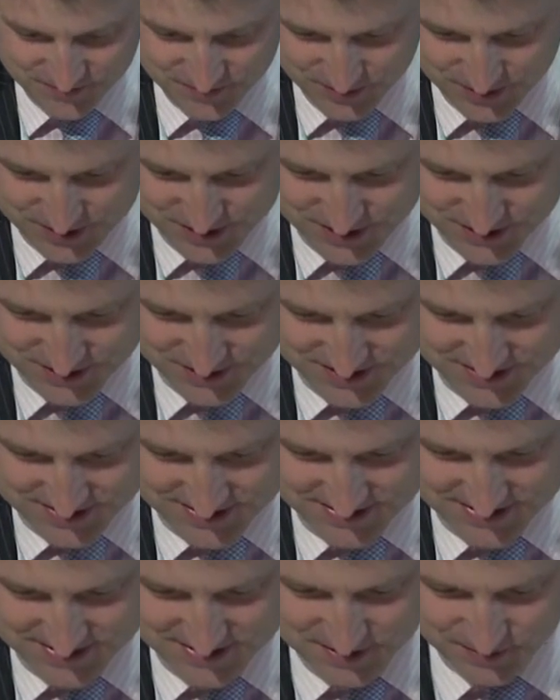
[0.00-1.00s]
which is
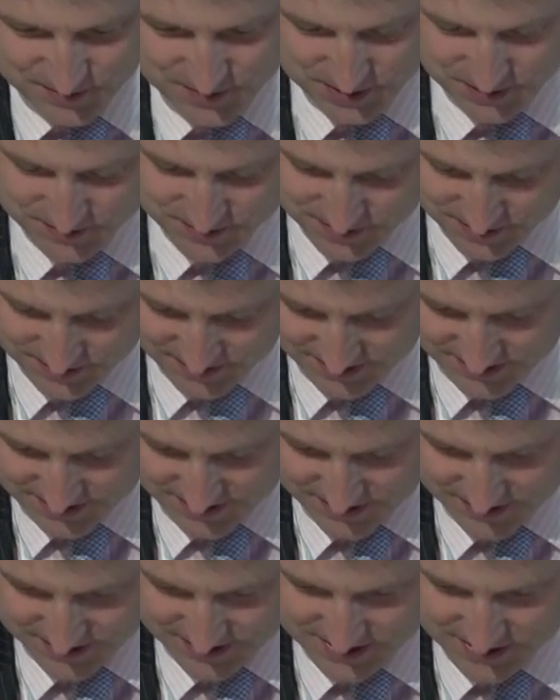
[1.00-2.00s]
sometimes the
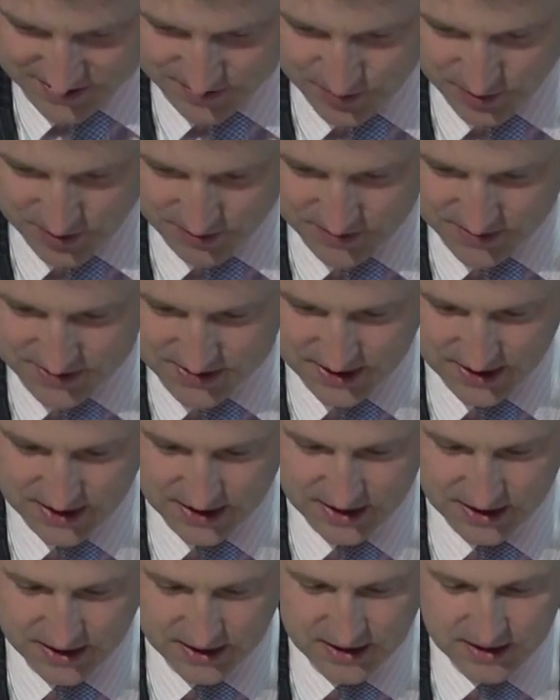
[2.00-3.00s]
nicest bit of the
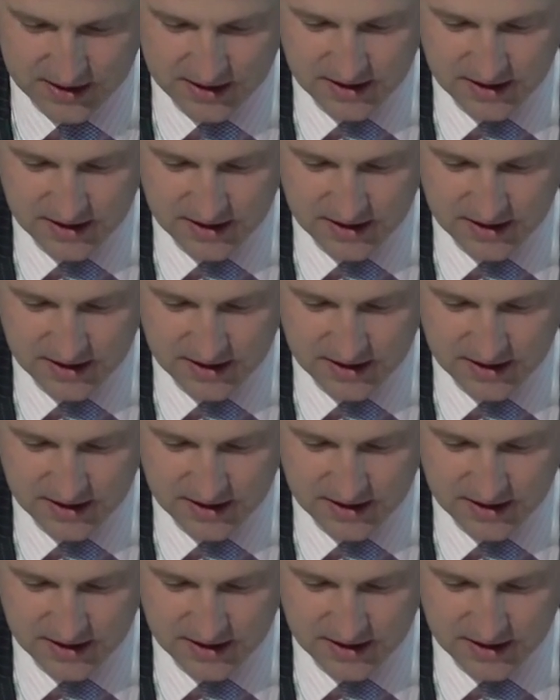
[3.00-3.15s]
day.